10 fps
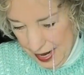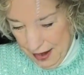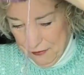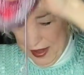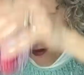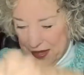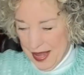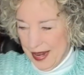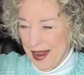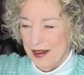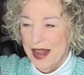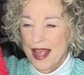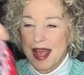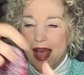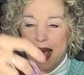I fed that out.
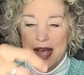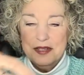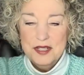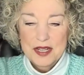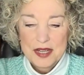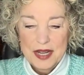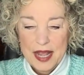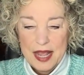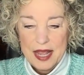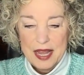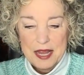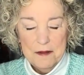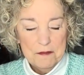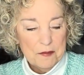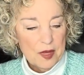I did
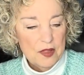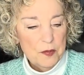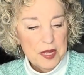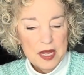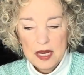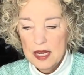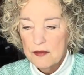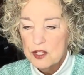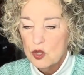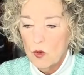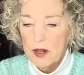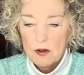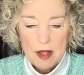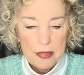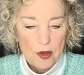a the beginning of a
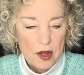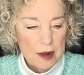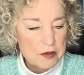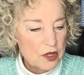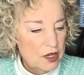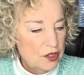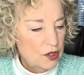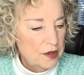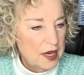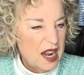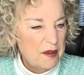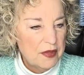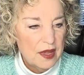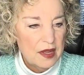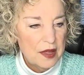sweater I thought I was going to do, and then I
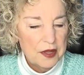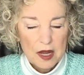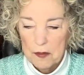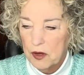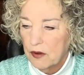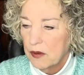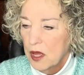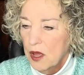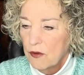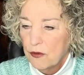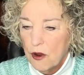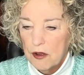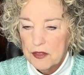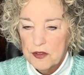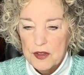think I think I'm going to
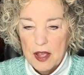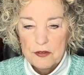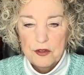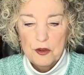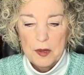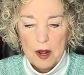frog this out too.